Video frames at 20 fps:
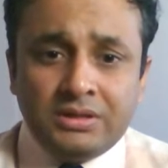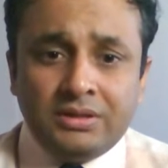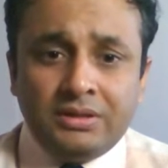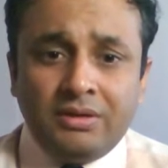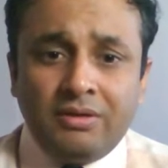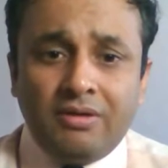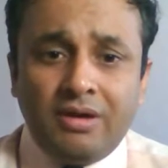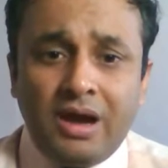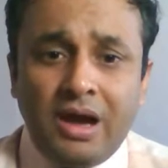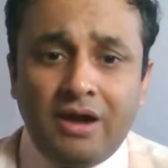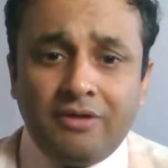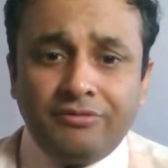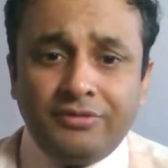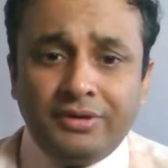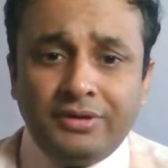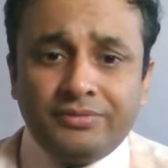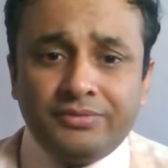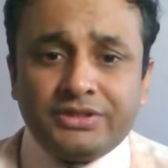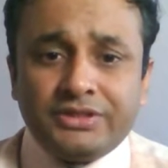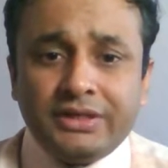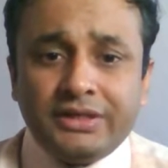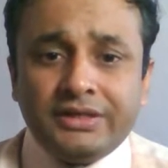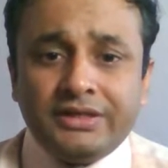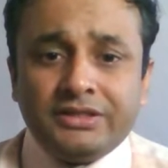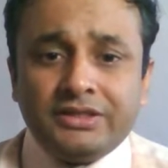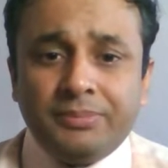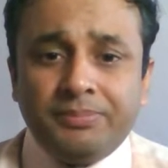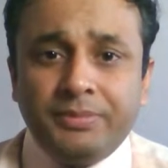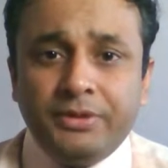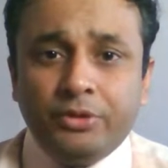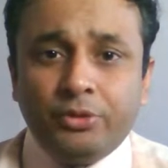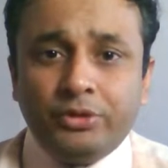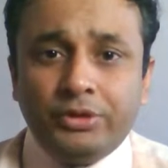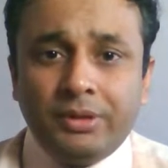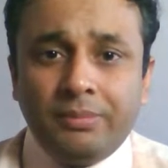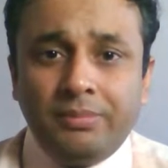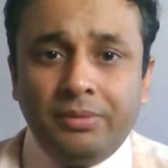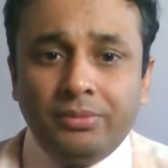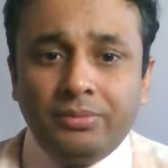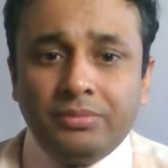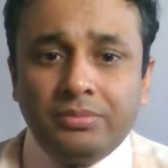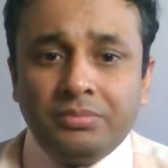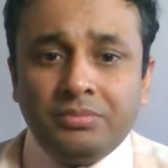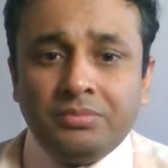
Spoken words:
Now, after he was taken as a POW,